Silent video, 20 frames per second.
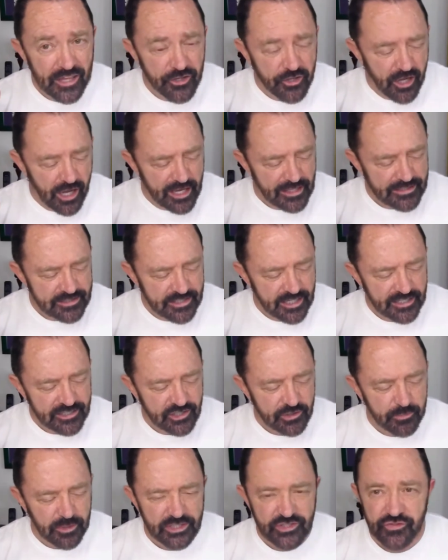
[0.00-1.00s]
You guys, thanks
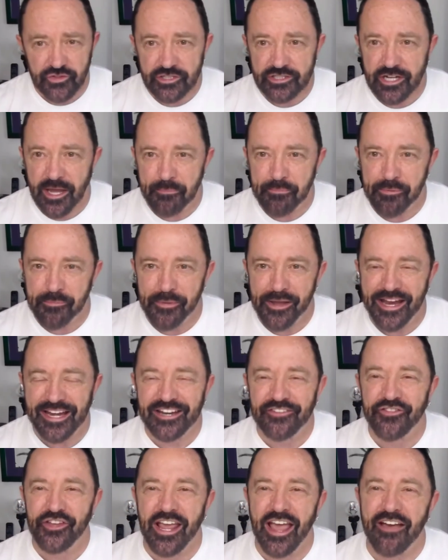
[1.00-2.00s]
so much for stopping by. And
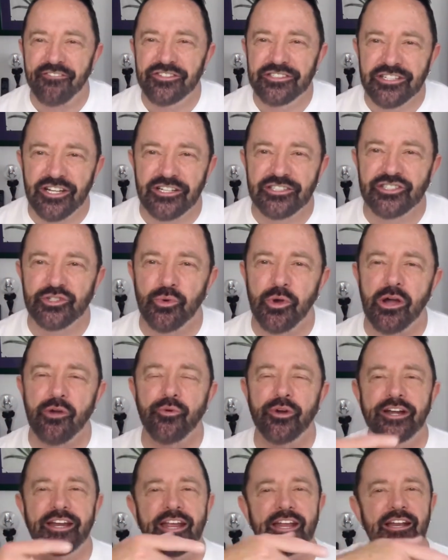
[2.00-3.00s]
if you haven't done so
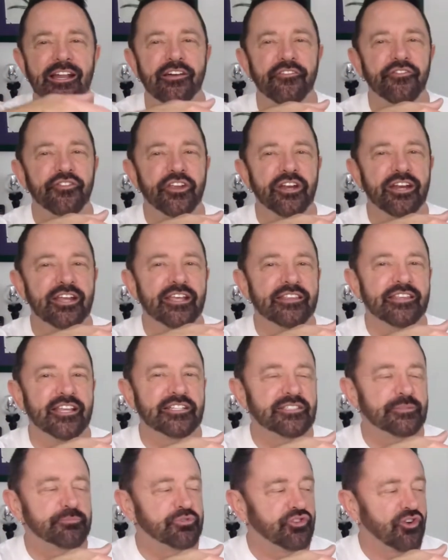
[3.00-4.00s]
already, I'd love for you to hit
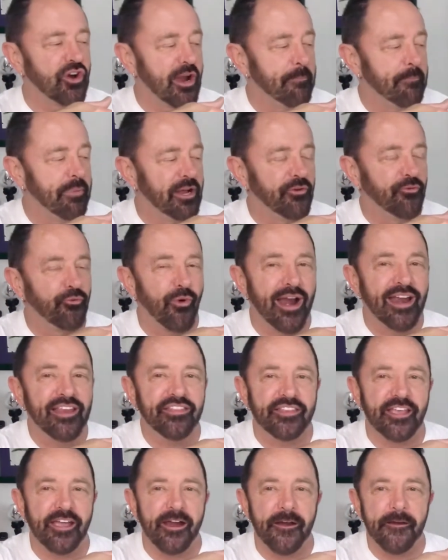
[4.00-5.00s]
that subscribe button right
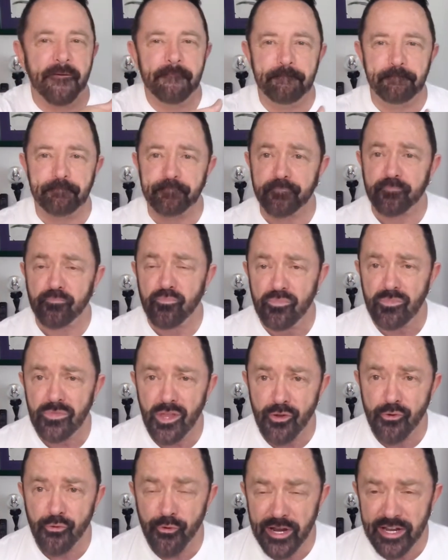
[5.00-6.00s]
there.
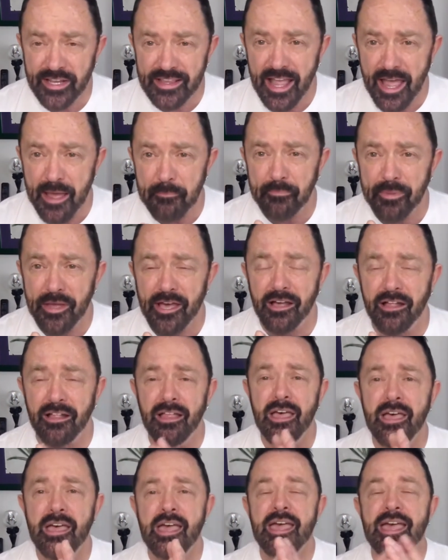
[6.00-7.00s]
Ring that bell.
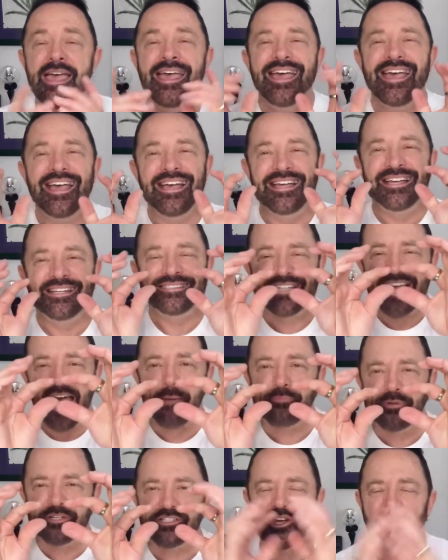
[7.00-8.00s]

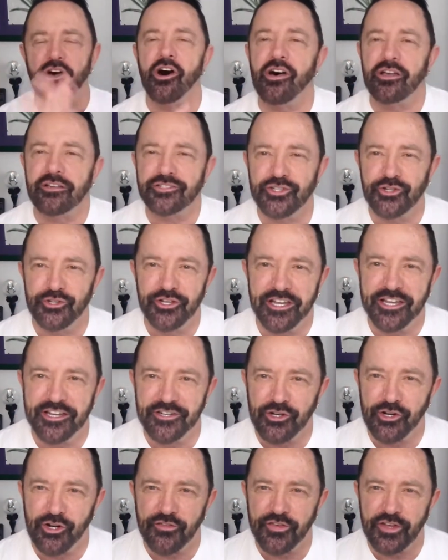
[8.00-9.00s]
Tap it to all so you
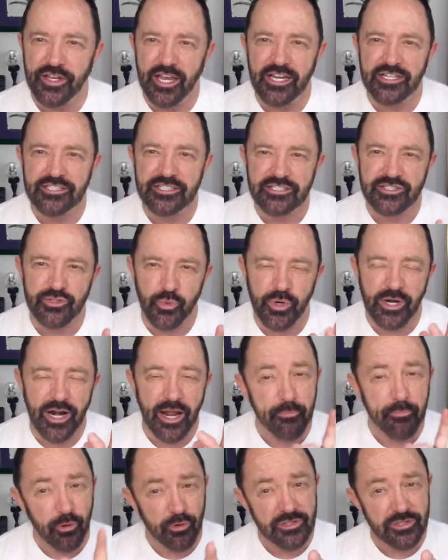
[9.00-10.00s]
get notifications of when
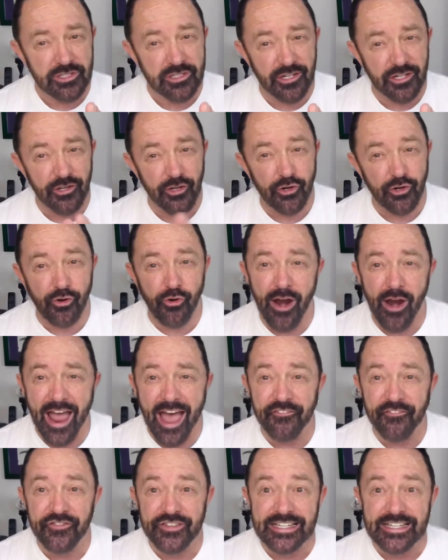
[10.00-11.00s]
I post another
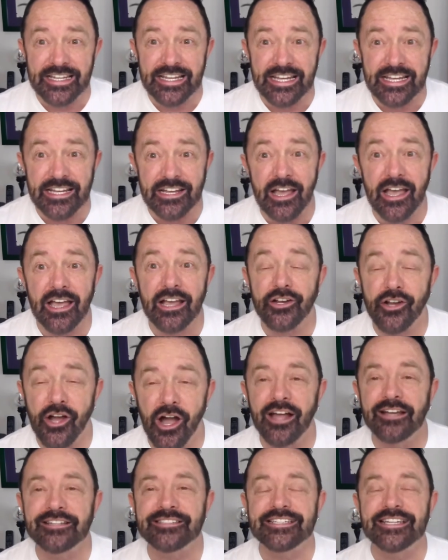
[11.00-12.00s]
crafting
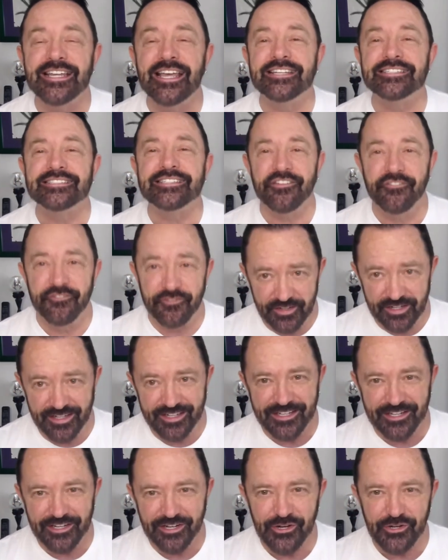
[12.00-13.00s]
content
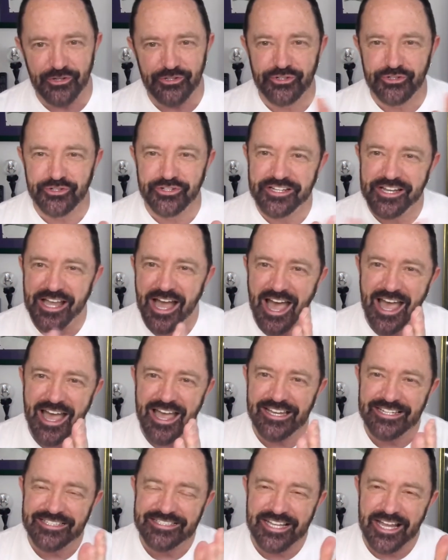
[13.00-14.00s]
video. You
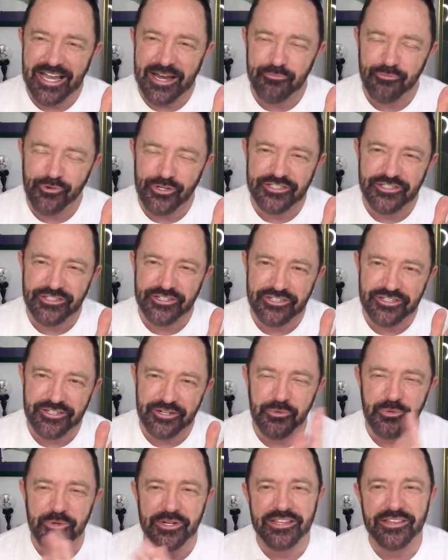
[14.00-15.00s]
guys, I'm
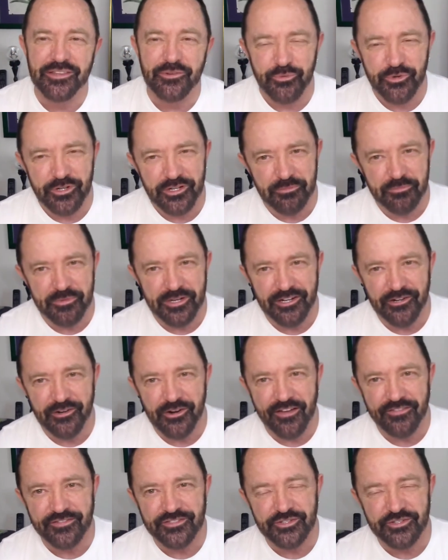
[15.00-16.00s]
Richard with Real Men
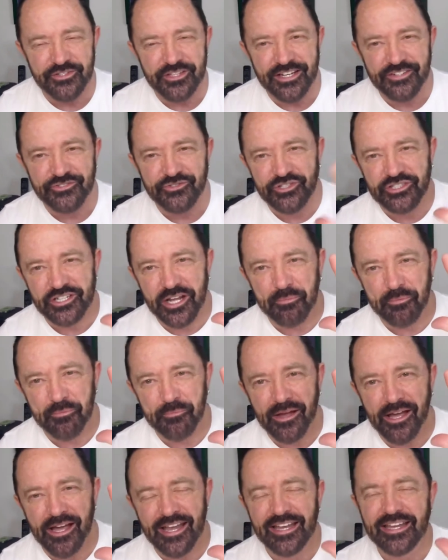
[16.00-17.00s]
Craft Too. Thanks for stopping
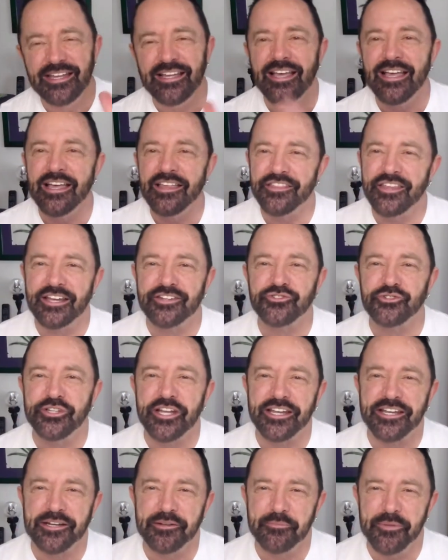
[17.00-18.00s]
by. Thanks for
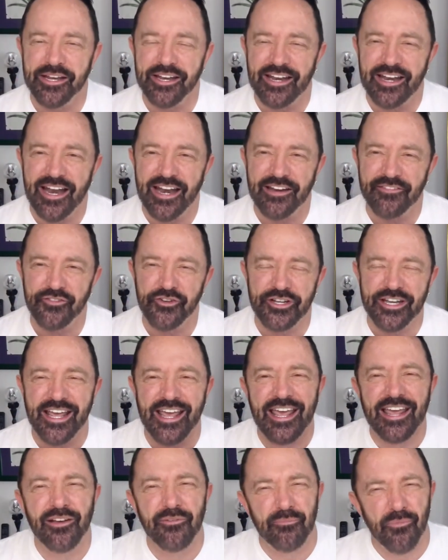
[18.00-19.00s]
taking a minute out of your
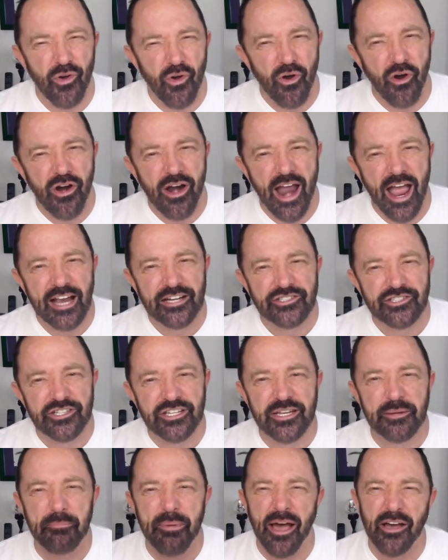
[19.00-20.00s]
day, or
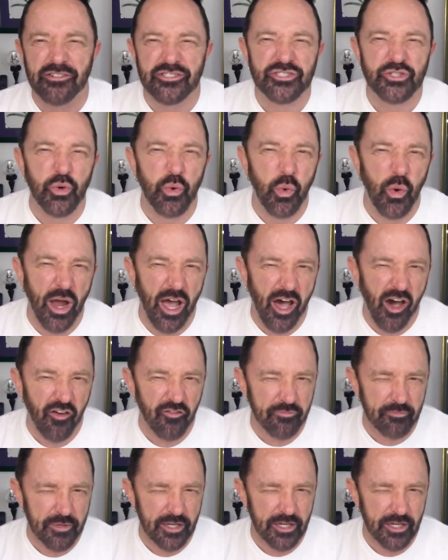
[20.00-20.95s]
actually about 12